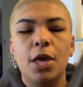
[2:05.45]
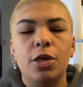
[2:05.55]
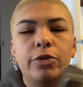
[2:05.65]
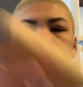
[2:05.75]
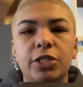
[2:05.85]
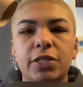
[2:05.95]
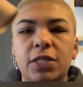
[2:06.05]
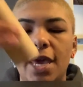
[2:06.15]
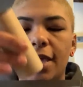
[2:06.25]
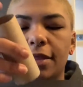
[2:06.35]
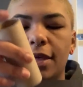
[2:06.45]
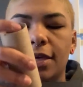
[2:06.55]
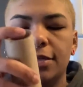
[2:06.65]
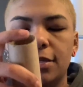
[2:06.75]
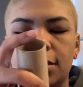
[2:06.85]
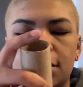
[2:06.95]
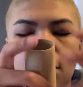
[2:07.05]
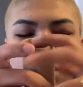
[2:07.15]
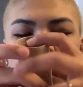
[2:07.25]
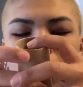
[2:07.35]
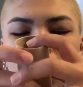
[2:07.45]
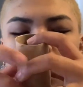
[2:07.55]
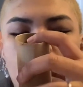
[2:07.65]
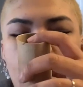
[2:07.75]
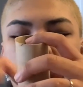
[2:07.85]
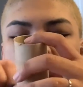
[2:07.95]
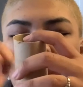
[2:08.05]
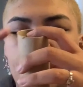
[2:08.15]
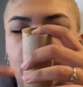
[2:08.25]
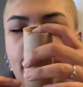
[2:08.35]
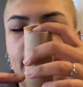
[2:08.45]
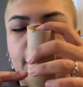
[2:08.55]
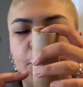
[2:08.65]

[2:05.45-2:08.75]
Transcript: You could just take this and like